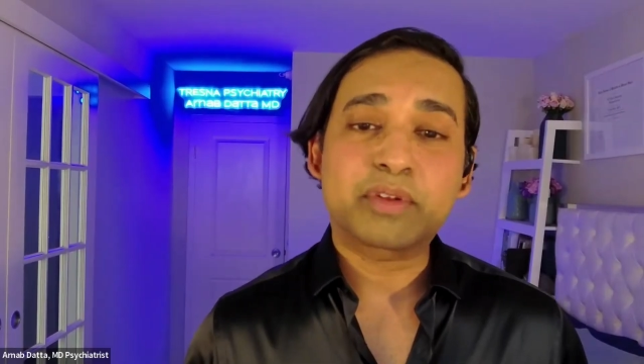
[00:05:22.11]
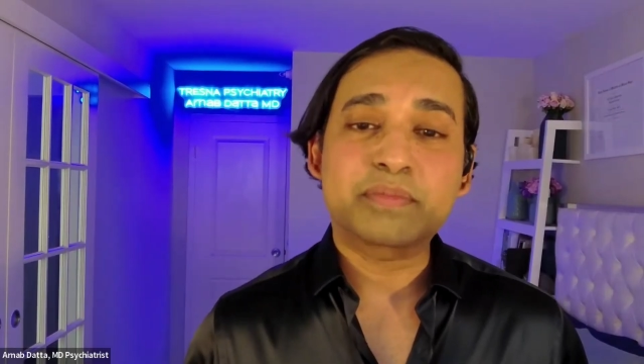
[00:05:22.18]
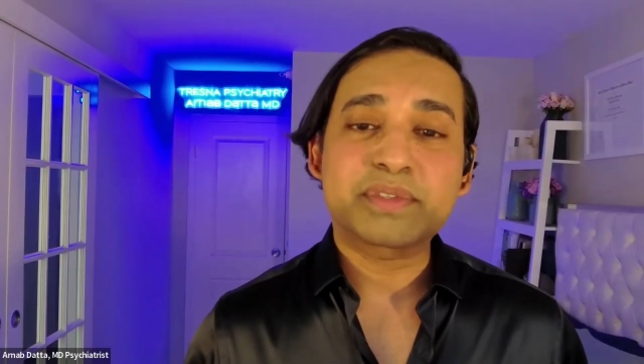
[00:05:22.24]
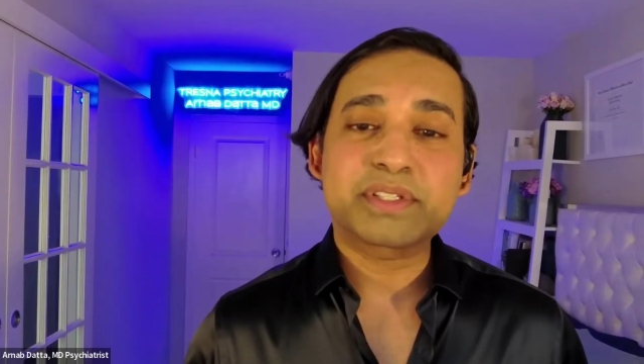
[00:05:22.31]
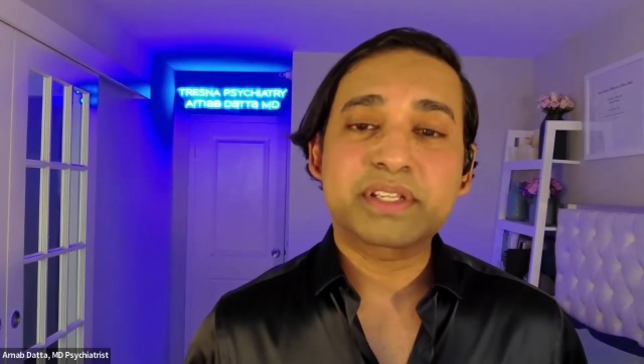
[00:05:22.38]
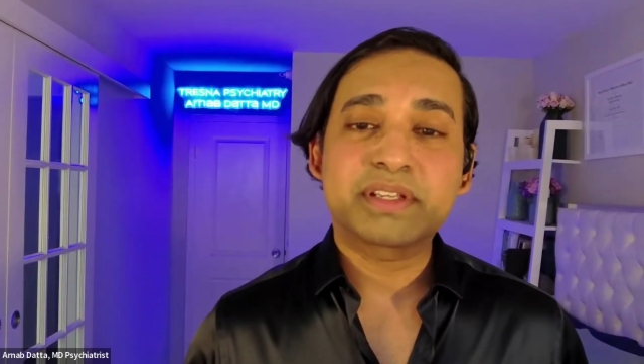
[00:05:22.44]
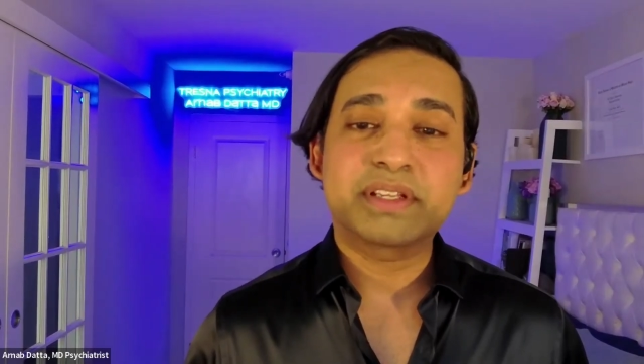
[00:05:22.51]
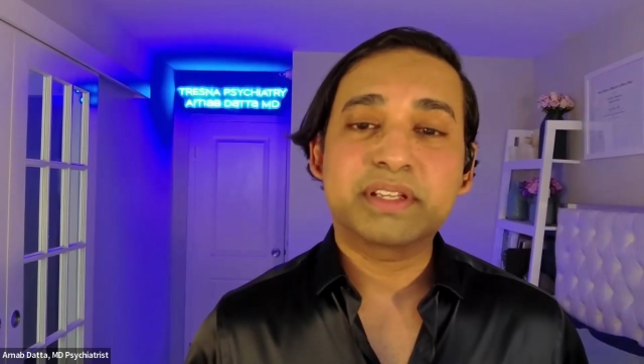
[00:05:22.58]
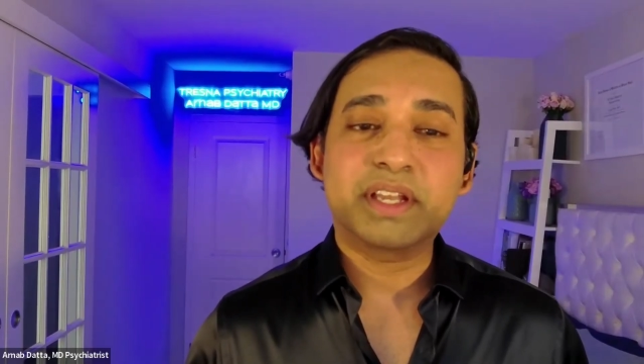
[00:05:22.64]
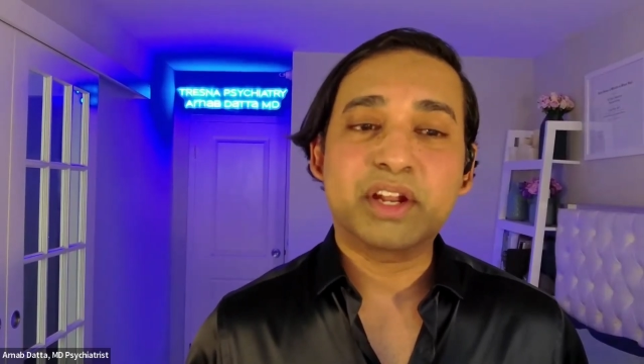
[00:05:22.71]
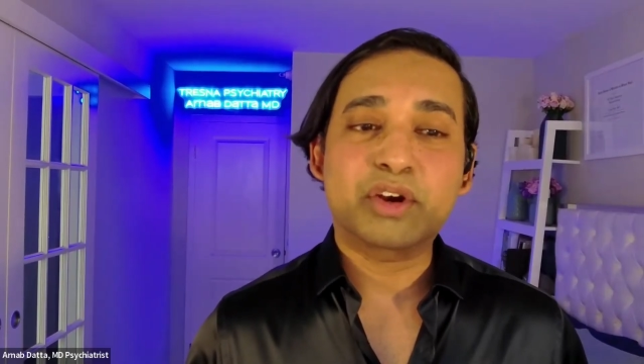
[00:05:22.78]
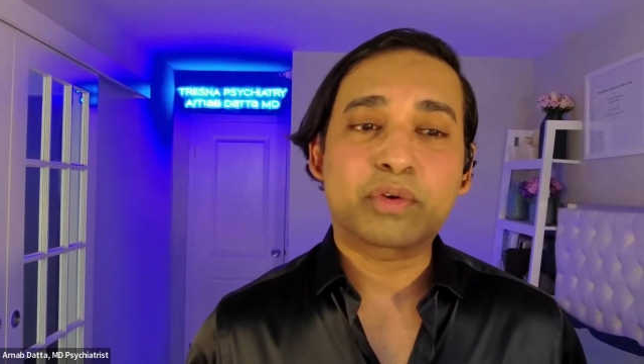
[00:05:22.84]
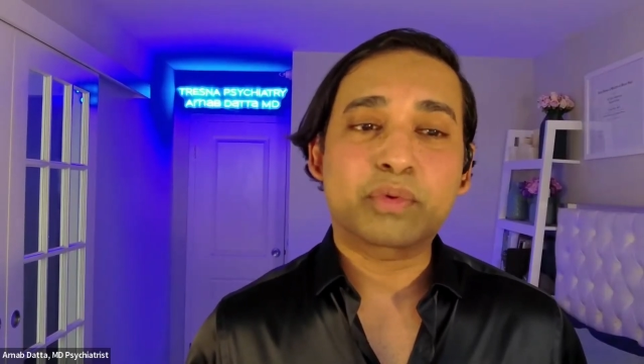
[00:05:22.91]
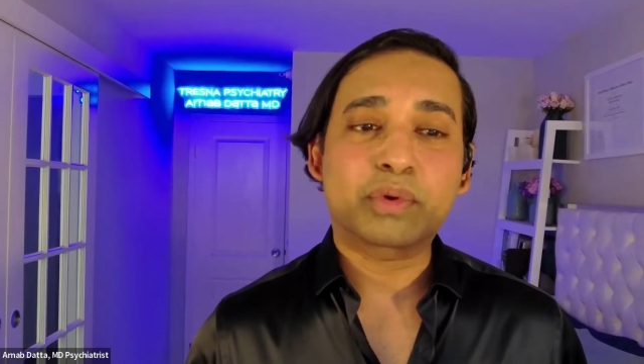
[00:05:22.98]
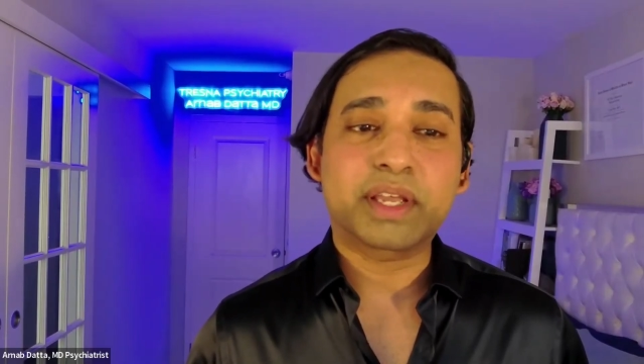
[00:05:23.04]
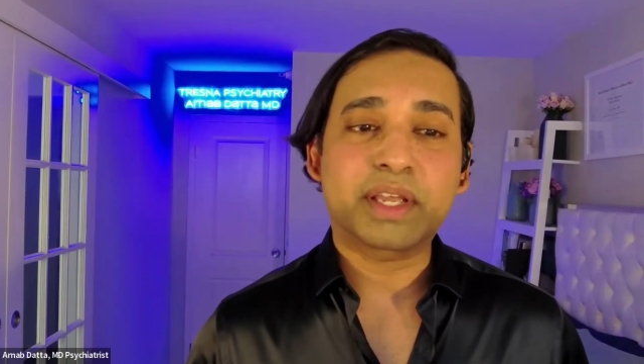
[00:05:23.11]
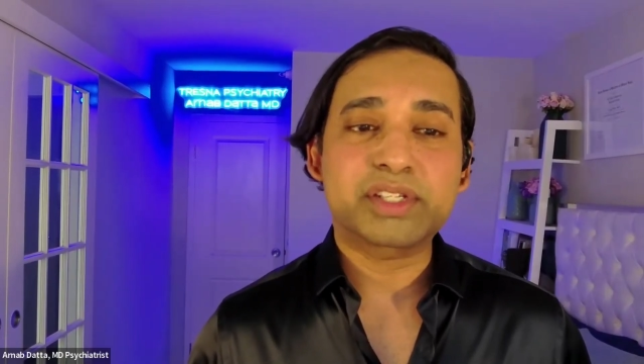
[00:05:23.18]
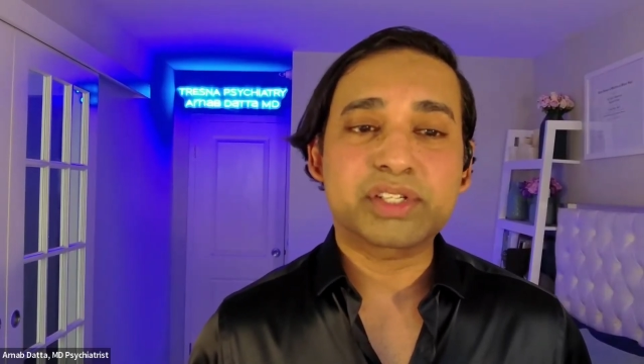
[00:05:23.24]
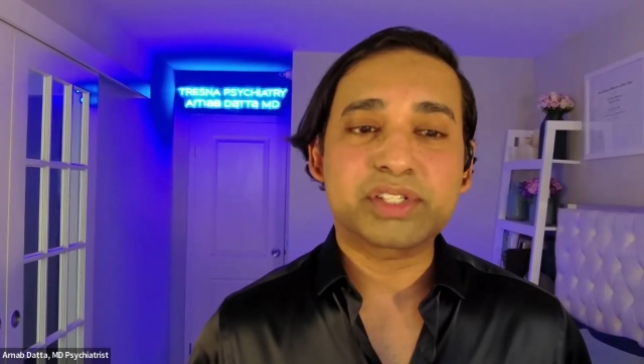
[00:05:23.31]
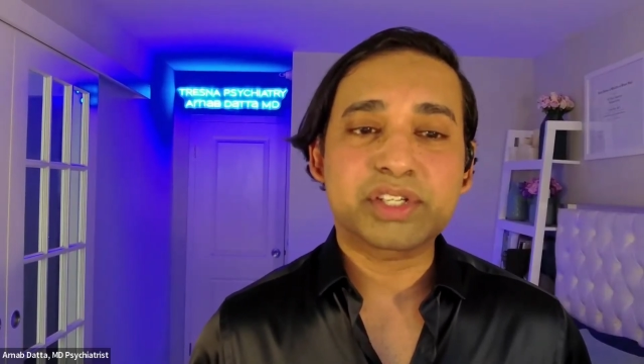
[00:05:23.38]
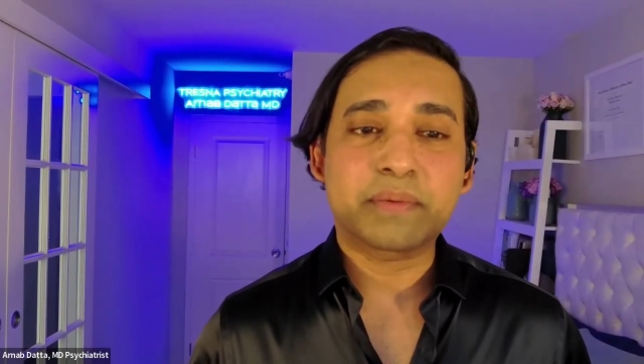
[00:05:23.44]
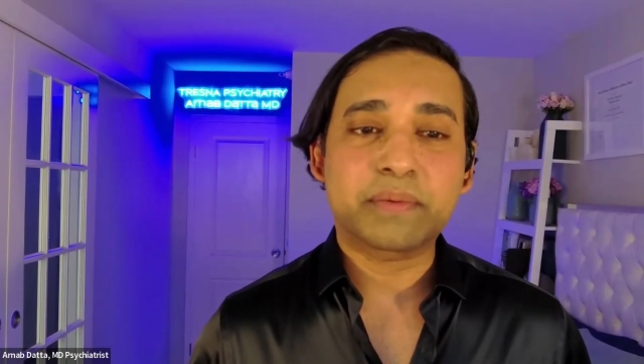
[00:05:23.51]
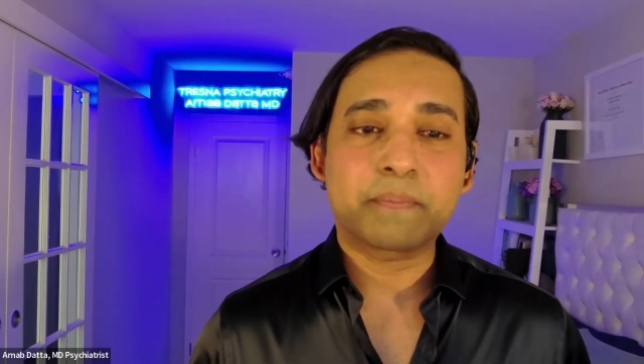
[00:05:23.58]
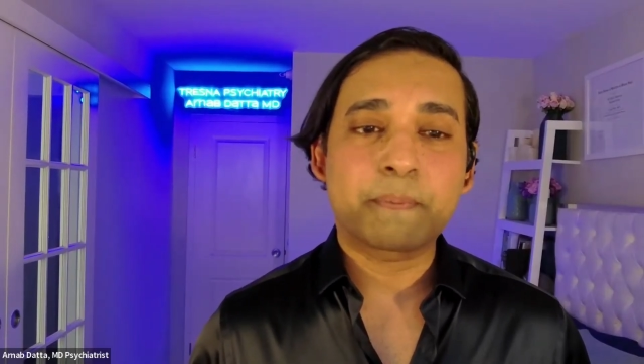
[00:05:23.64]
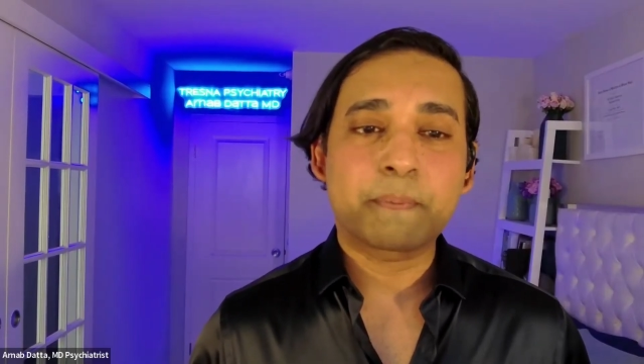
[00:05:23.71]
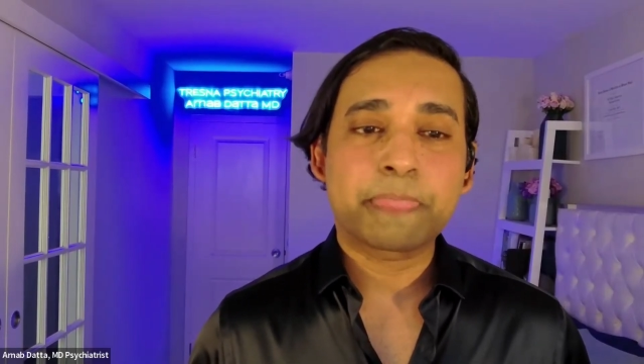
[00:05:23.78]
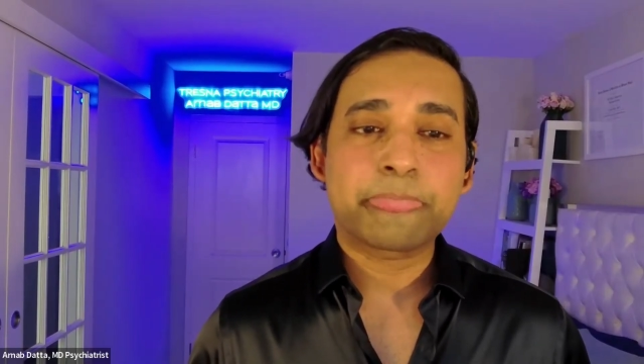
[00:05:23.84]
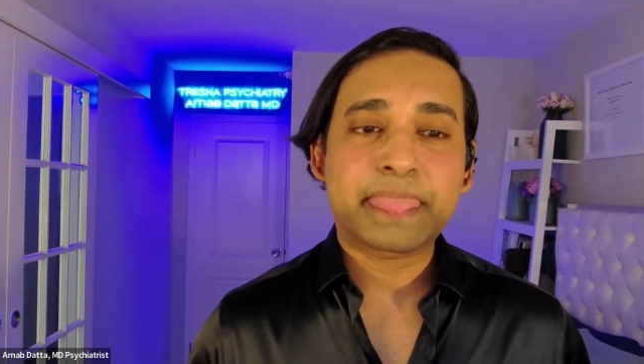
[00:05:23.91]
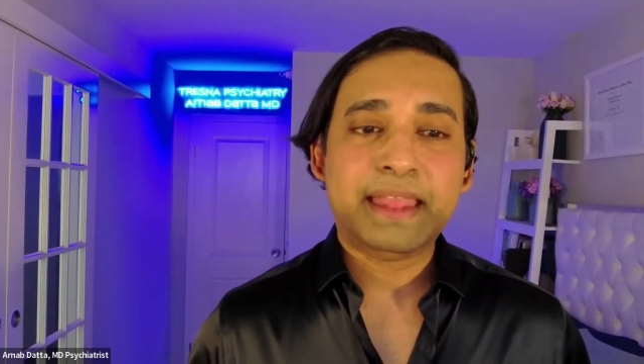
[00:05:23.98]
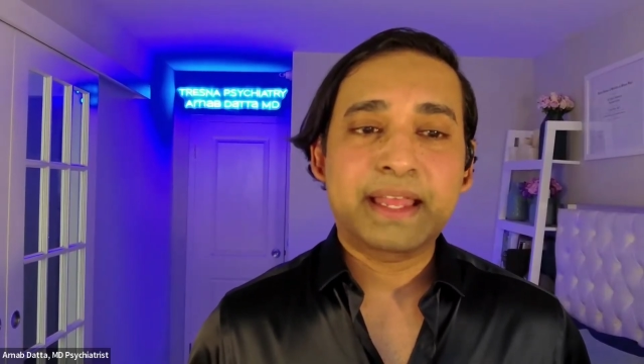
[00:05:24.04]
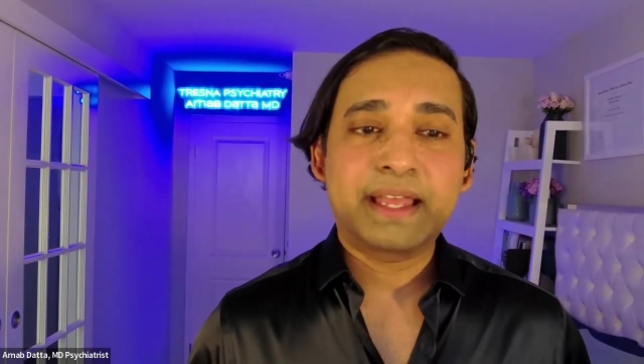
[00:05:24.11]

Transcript: problems in her relationship.